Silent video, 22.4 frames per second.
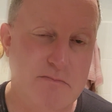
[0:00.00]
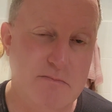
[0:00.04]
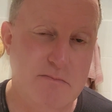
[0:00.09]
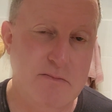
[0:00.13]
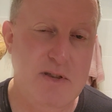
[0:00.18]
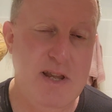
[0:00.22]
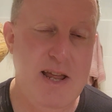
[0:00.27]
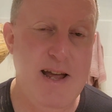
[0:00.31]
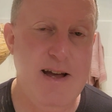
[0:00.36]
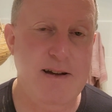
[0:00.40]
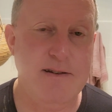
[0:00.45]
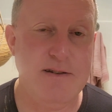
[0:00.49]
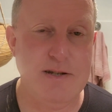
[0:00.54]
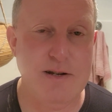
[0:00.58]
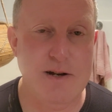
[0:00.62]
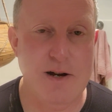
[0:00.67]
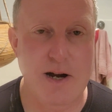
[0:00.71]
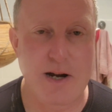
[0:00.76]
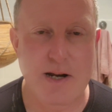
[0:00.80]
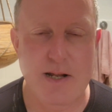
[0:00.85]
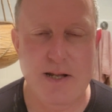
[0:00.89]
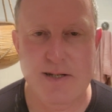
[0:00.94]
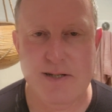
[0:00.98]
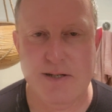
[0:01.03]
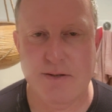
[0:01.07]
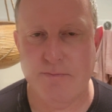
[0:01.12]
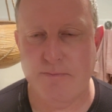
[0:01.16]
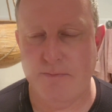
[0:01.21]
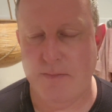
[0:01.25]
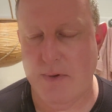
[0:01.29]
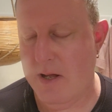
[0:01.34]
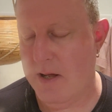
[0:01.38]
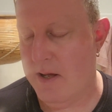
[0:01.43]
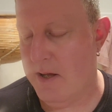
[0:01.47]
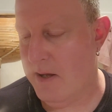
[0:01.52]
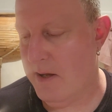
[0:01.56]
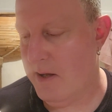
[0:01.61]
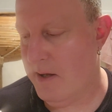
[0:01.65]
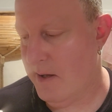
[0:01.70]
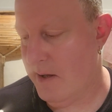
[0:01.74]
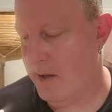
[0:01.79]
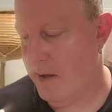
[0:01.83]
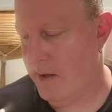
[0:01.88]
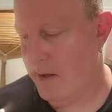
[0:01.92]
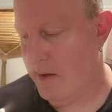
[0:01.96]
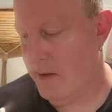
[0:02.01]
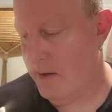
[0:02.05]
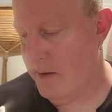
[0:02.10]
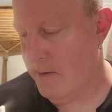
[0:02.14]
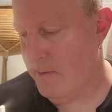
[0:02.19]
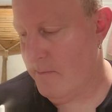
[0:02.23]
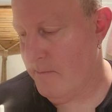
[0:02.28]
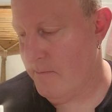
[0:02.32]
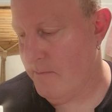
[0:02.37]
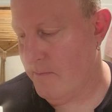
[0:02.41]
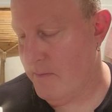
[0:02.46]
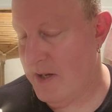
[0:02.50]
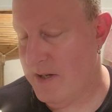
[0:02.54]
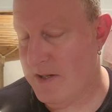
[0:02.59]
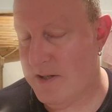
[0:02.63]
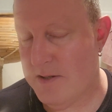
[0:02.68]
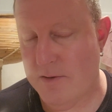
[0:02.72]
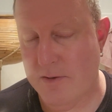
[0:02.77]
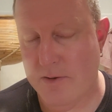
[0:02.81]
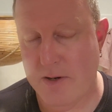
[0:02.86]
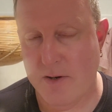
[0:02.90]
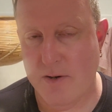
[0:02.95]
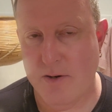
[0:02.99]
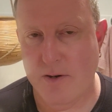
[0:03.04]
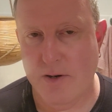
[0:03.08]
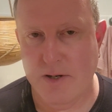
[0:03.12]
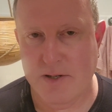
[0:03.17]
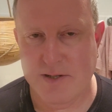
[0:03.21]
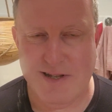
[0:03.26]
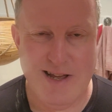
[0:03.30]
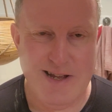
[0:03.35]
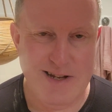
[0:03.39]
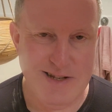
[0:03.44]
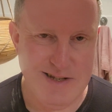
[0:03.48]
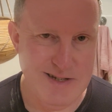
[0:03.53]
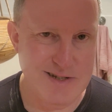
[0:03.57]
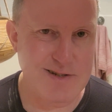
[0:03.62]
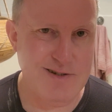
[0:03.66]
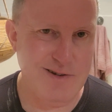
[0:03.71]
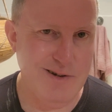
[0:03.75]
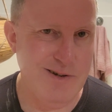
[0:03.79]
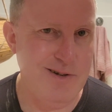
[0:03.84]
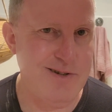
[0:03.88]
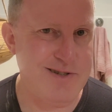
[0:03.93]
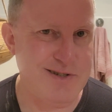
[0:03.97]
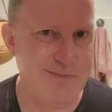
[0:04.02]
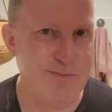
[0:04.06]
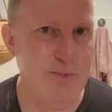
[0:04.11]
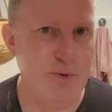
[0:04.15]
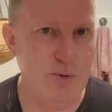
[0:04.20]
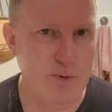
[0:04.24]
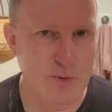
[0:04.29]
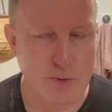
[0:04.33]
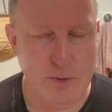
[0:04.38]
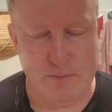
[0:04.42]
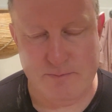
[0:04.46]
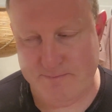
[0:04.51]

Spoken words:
Downside is they just cost more.